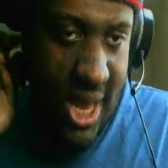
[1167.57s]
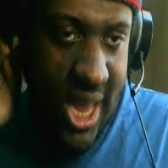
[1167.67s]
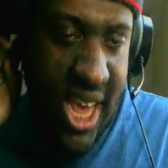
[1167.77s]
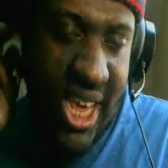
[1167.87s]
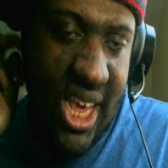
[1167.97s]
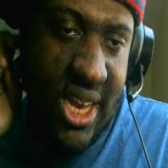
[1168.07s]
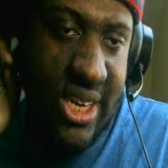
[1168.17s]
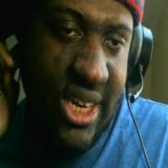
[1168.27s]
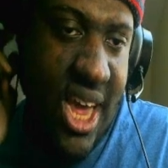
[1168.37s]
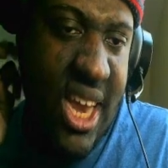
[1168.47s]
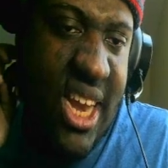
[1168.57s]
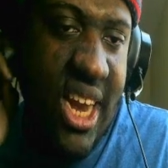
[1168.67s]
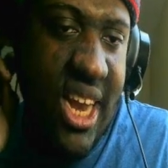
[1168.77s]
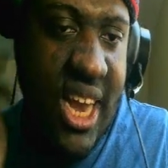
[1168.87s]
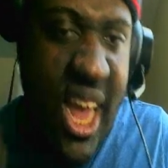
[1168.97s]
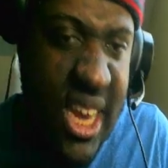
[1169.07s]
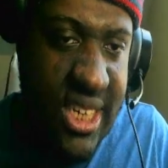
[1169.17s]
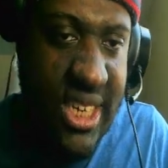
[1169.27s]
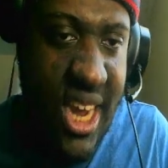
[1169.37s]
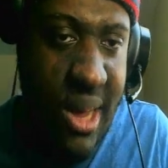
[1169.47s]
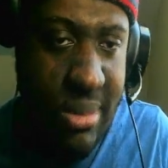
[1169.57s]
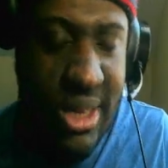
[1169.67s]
Like, y'all did it the last time,